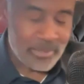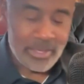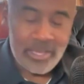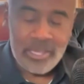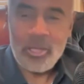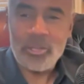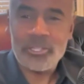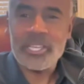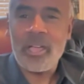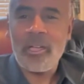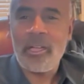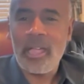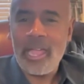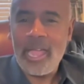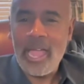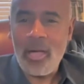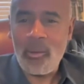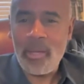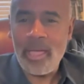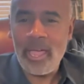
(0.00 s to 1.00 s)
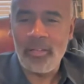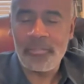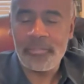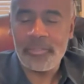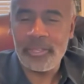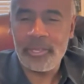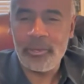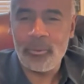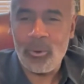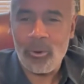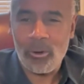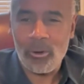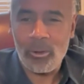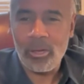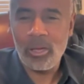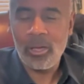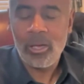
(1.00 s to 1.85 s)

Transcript: Coach, how healthy you are?